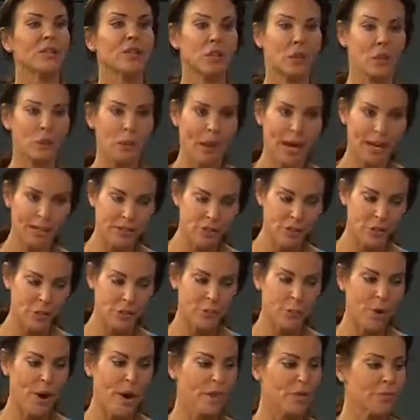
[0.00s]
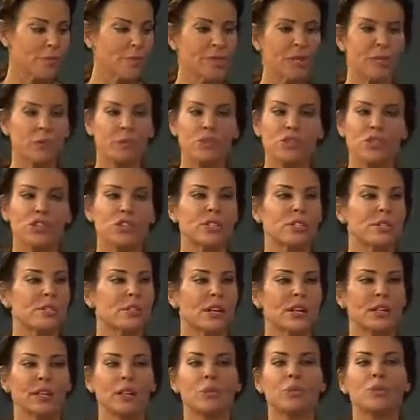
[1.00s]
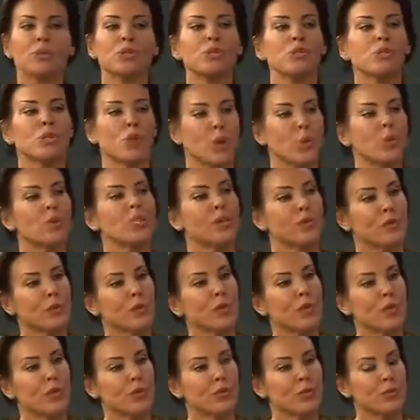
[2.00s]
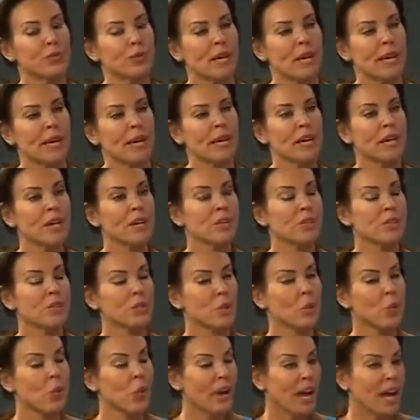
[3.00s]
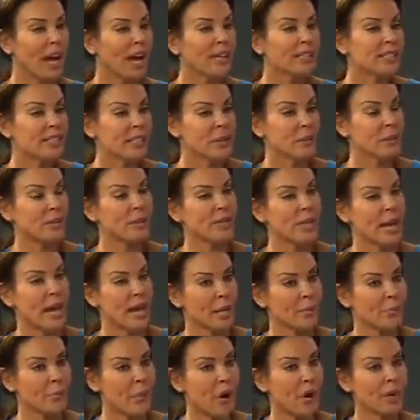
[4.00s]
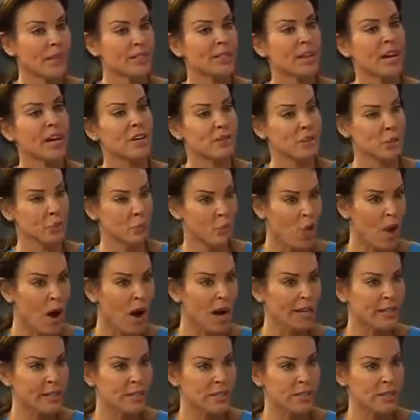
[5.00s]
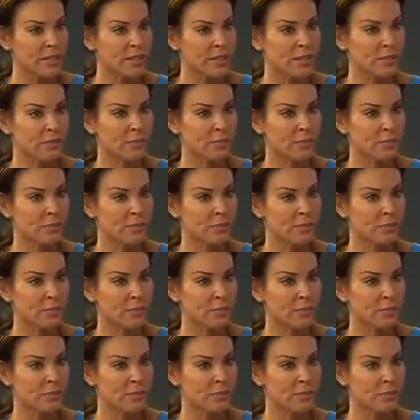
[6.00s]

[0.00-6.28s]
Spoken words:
go back to your breath. But it was so difficult for me. So what I did was I bought Dr. Weil's